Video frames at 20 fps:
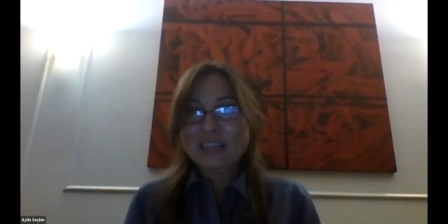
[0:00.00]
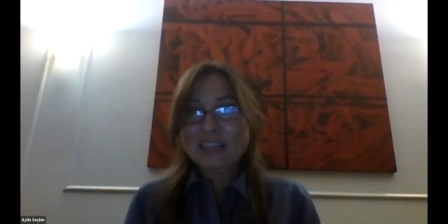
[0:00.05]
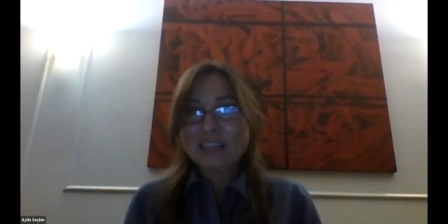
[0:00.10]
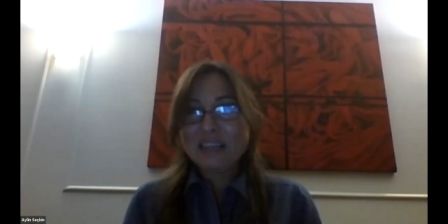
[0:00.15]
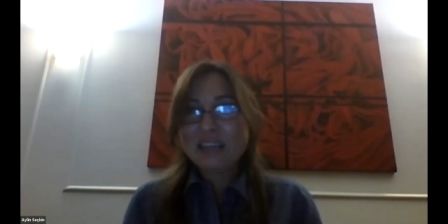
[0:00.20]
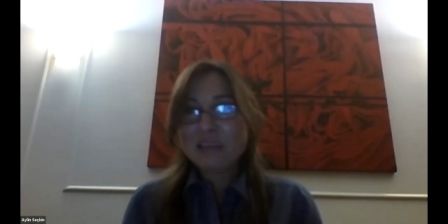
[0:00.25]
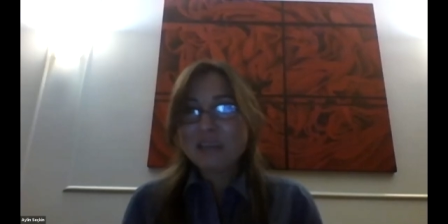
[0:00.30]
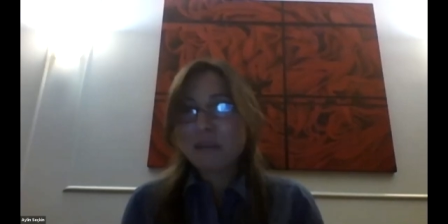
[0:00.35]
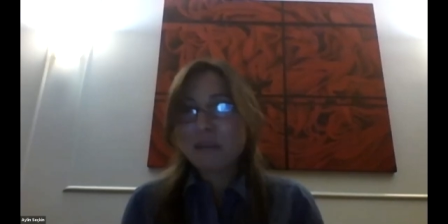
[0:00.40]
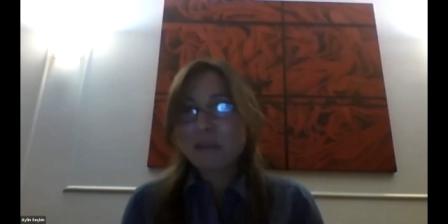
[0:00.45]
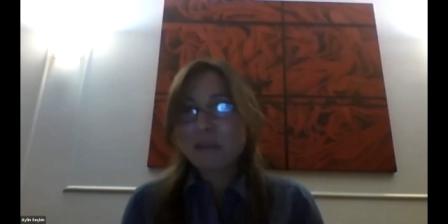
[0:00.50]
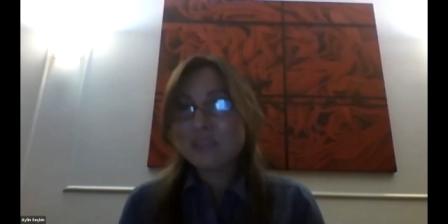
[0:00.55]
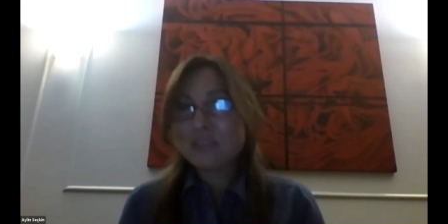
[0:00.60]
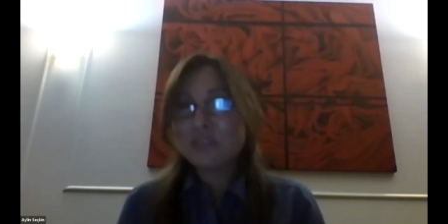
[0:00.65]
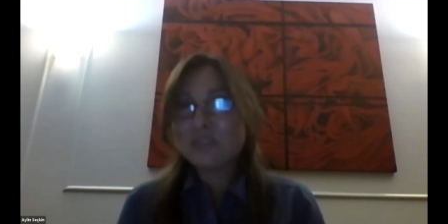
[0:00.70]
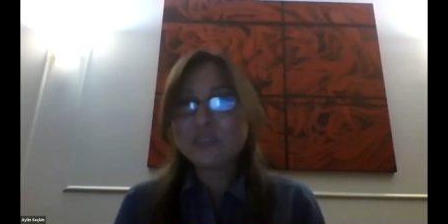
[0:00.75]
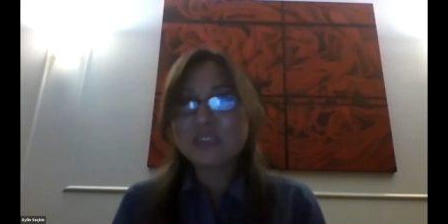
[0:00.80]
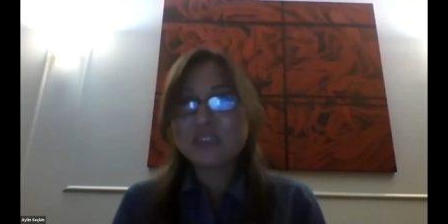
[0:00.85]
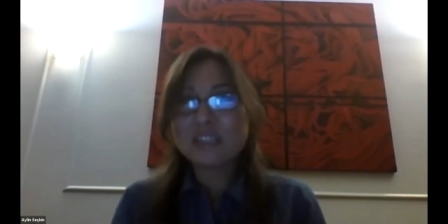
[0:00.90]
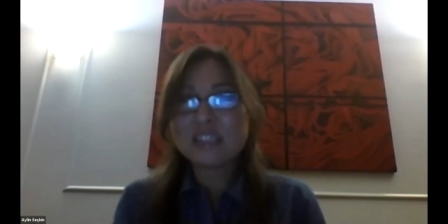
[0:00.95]
Okay, my
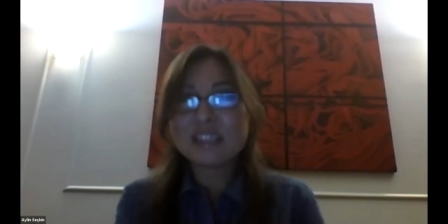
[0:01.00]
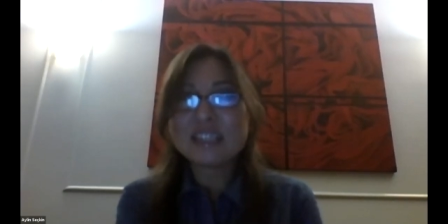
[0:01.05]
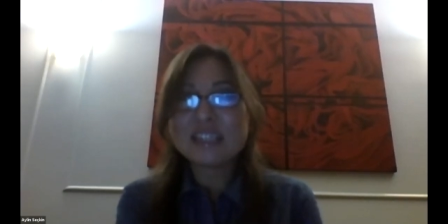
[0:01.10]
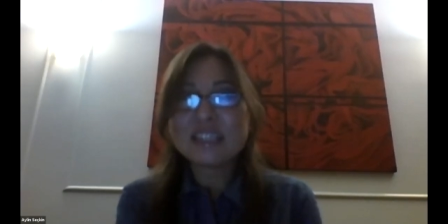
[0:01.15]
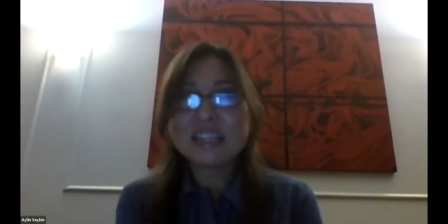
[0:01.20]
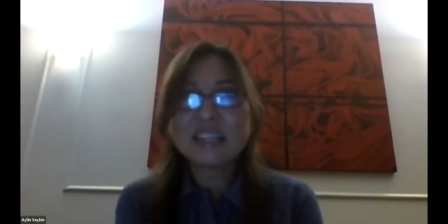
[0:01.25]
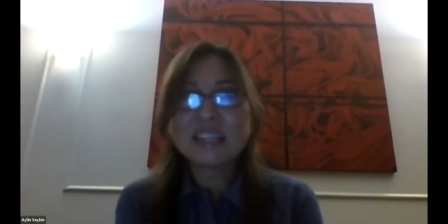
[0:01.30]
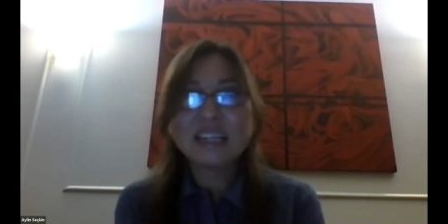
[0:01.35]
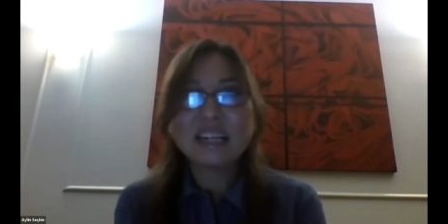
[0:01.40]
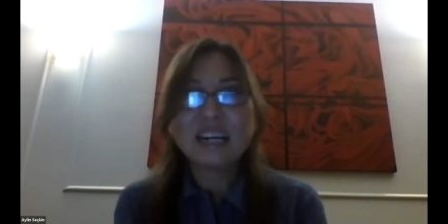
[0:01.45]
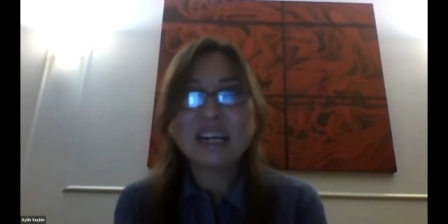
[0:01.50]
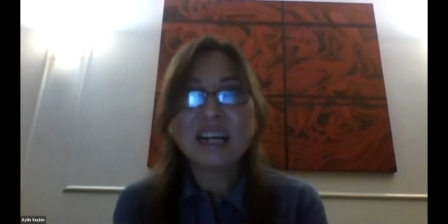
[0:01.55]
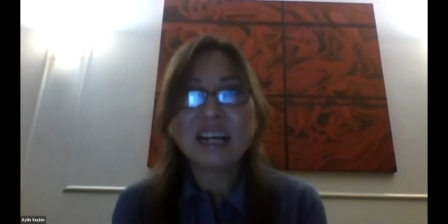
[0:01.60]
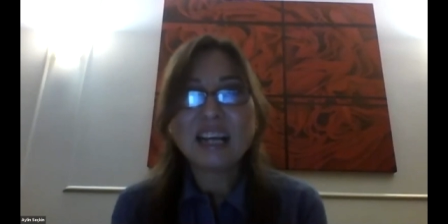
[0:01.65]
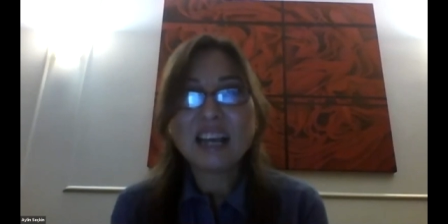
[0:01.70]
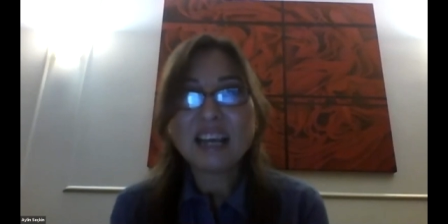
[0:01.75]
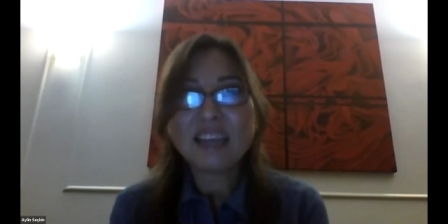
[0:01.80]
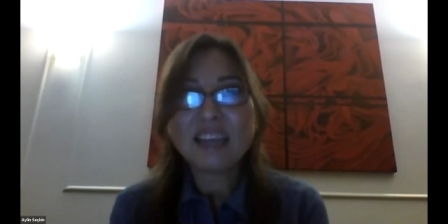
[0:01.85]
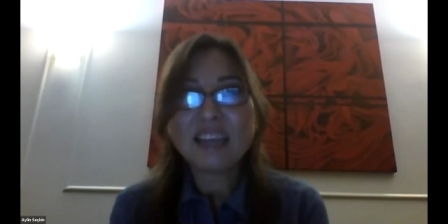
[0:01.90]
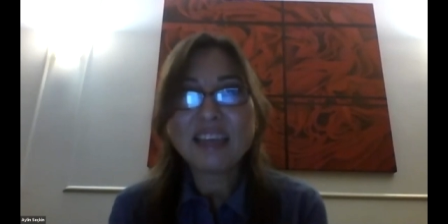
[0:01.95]
students, uh,
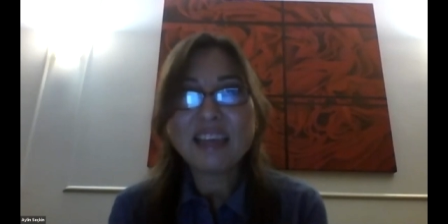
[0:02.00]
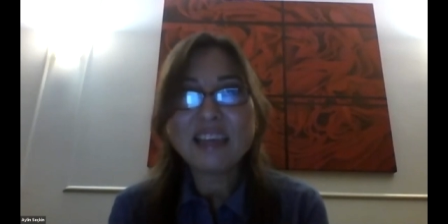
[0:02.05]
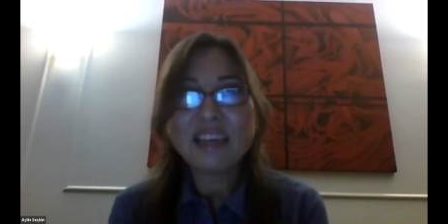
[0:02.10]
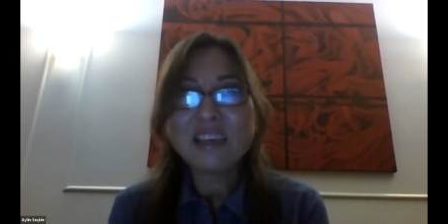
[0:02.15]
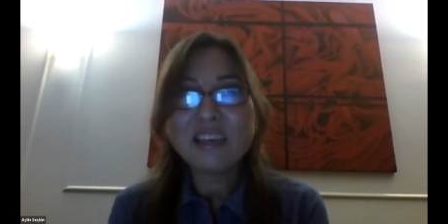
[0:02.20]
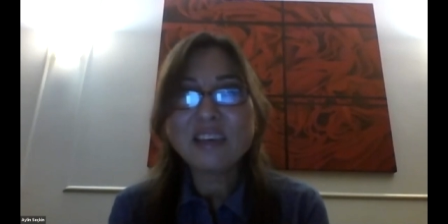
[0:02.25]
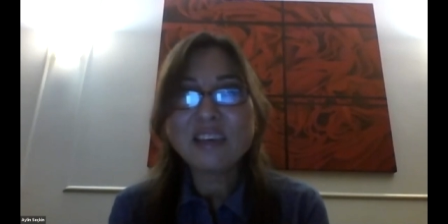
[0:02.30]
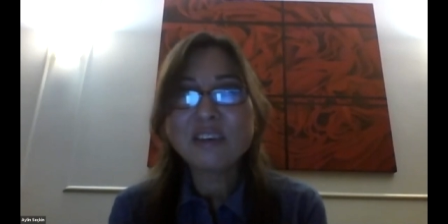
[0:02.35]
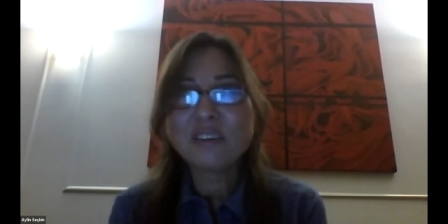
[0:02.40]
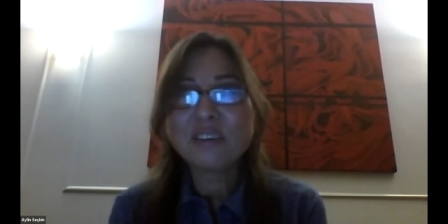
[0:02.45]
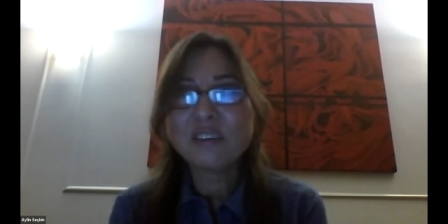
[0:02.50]
I, I, thank you.